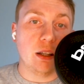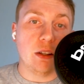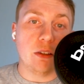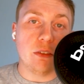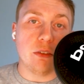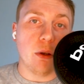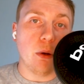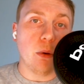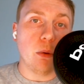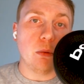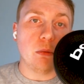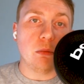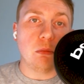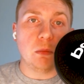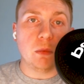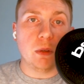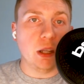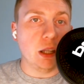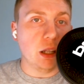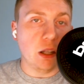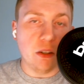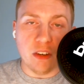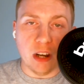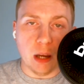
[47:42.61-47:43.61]
So
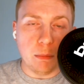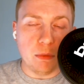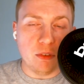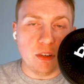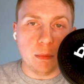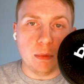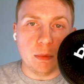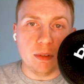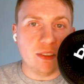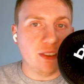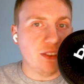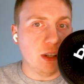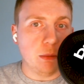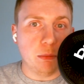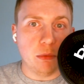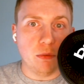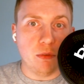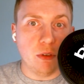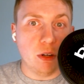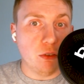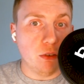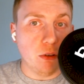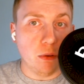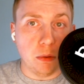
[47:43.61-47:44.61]
in the Championship, it's the teams that
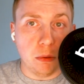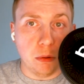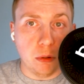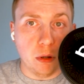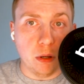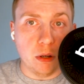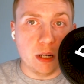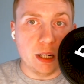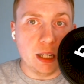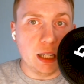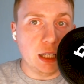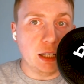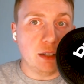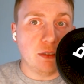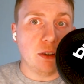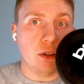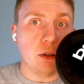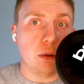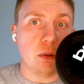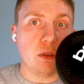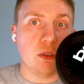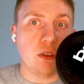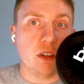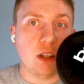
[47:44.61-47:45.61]
finished in third, and League
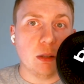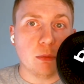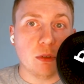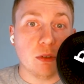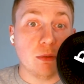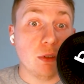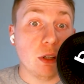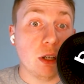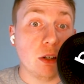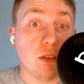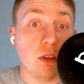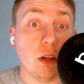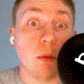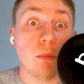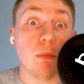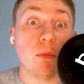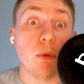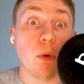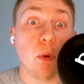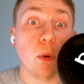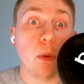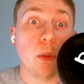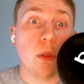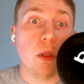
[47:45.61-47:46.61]
Two is the teams that finished in
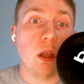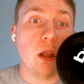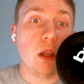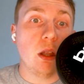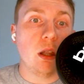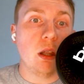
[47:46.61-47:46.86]
fourth.